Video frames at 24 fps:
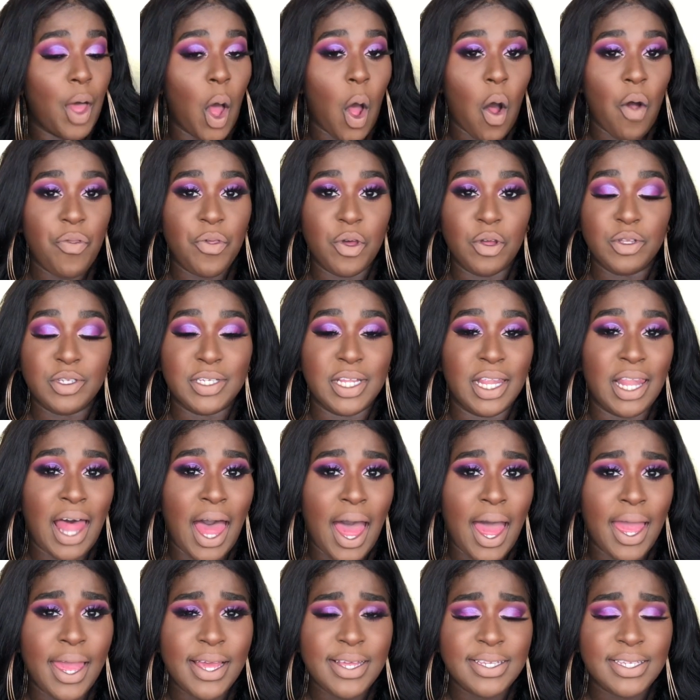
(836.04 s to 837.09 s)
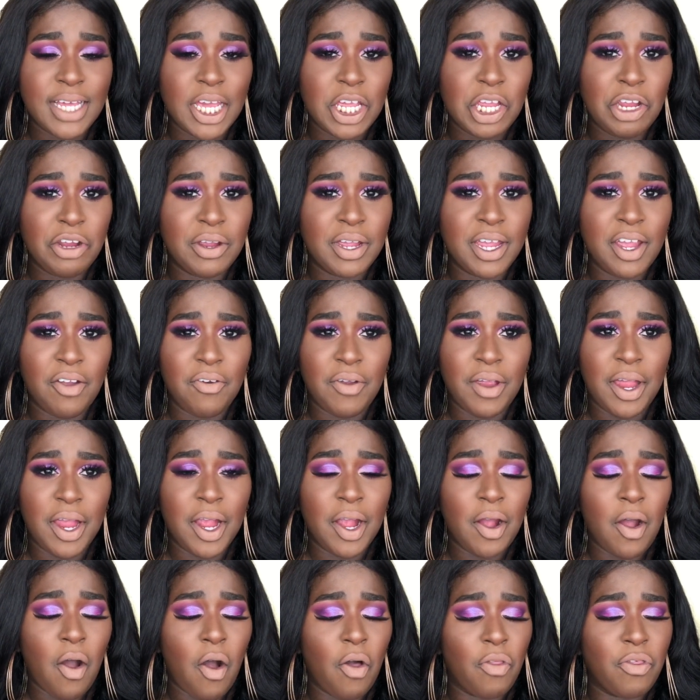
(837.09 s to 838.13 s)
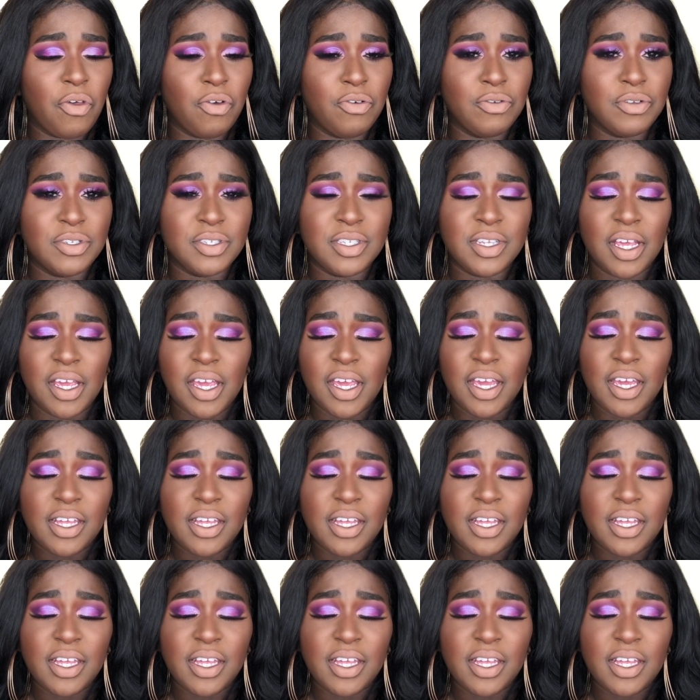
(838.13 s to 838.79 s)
All those lies that you're hearing, all those